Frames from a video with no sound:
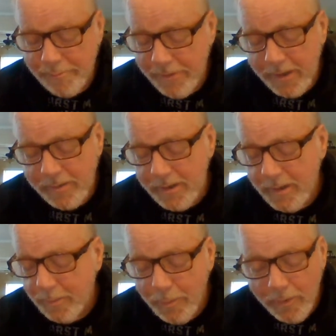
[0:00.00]
just to
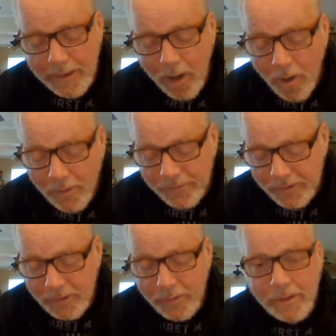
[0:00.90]
this point
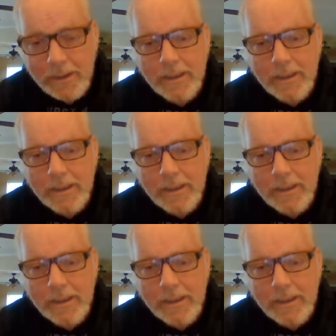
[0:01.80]
also